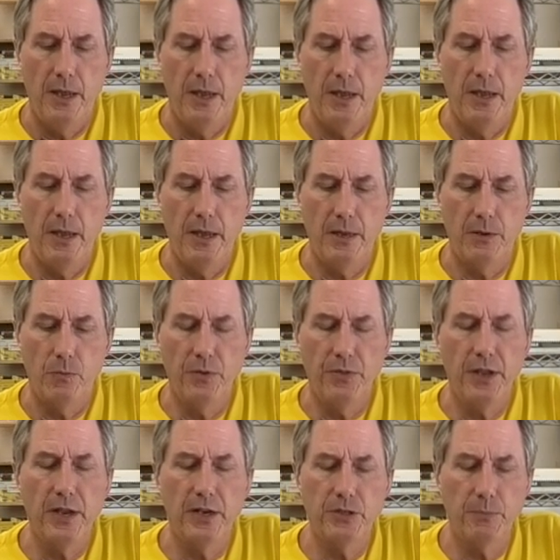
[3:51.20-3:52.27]
And one
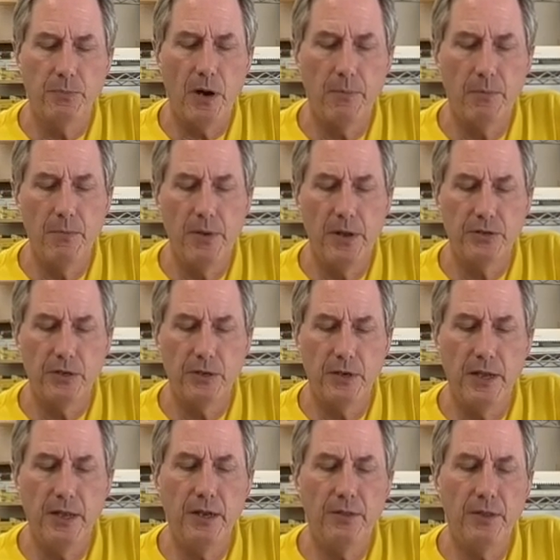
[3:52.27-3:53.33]
thing I should probably mention,
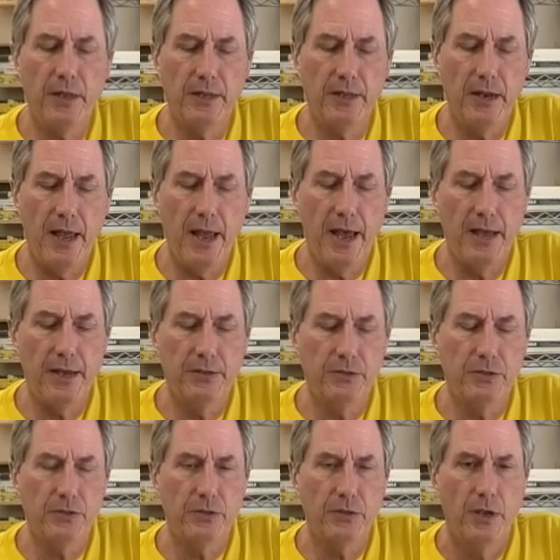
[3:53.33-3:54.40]
anything that
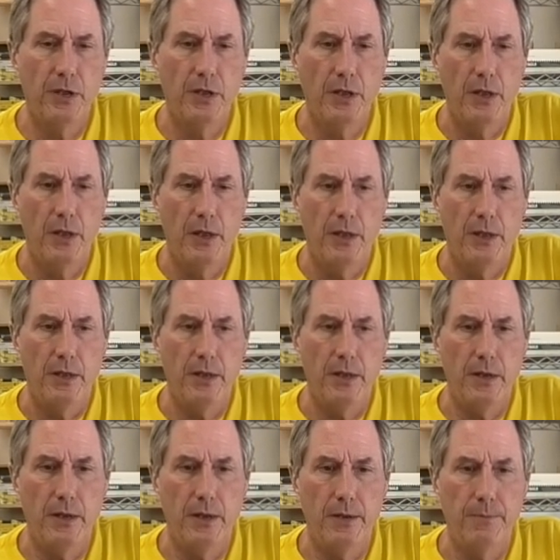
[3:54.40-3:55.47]
has,
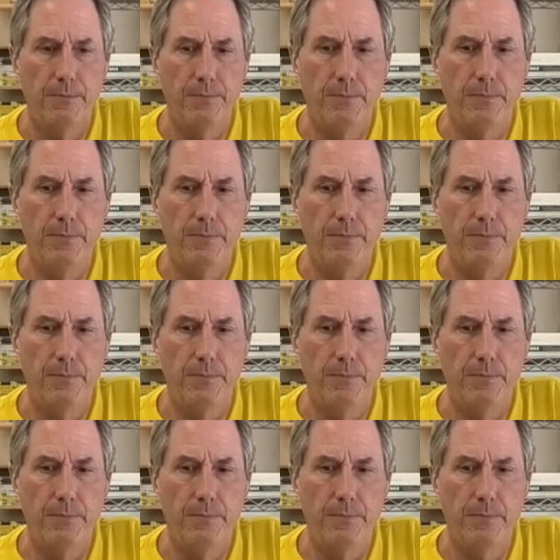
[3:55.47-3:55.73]
uh,